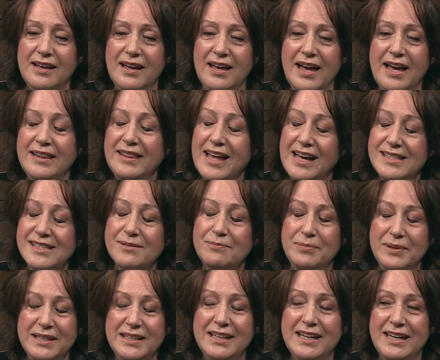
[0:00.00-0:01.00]
And that's a
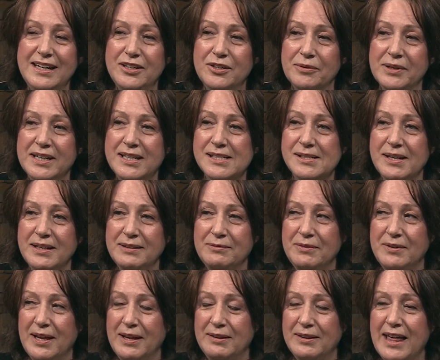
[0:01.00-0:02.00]
big key to it.
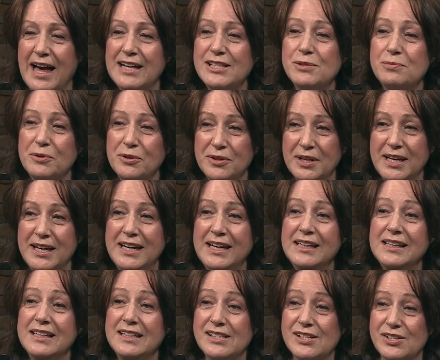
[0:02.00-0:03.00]
That's where the
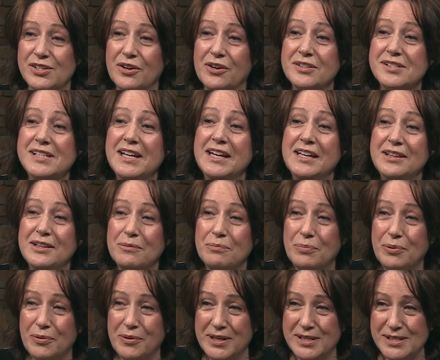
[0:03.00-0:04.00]
healing starts, in the
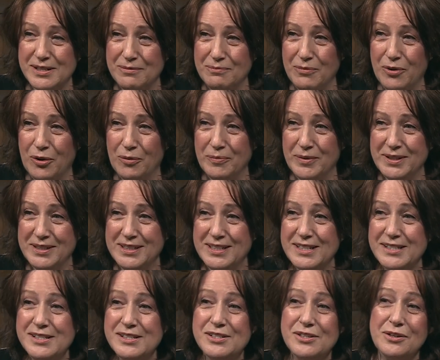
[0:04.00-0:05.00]
present moment. It
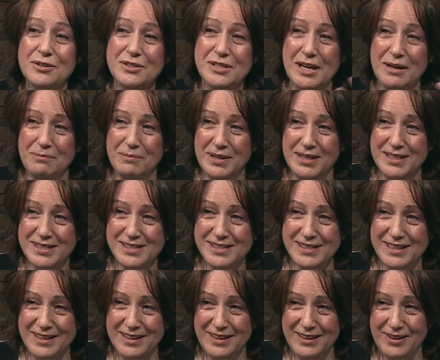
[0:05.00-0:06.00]
doesn't start 10 minutes
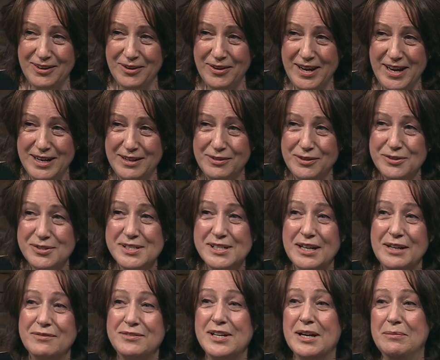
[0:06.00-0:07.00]
ahead of
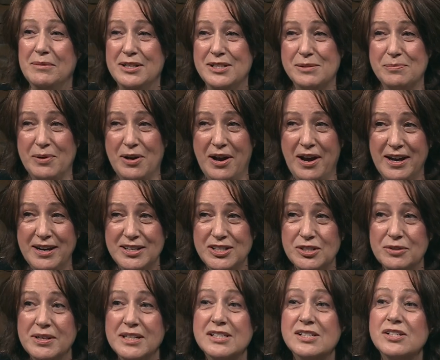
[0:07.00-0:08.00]
yourself, 10 minutes behind
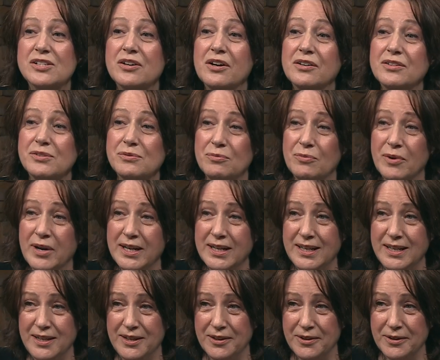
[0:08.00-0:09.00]
you. It starts right
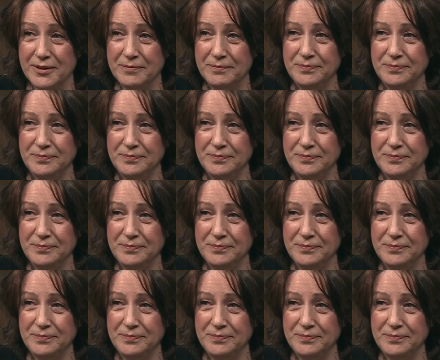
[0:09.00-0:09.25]
here.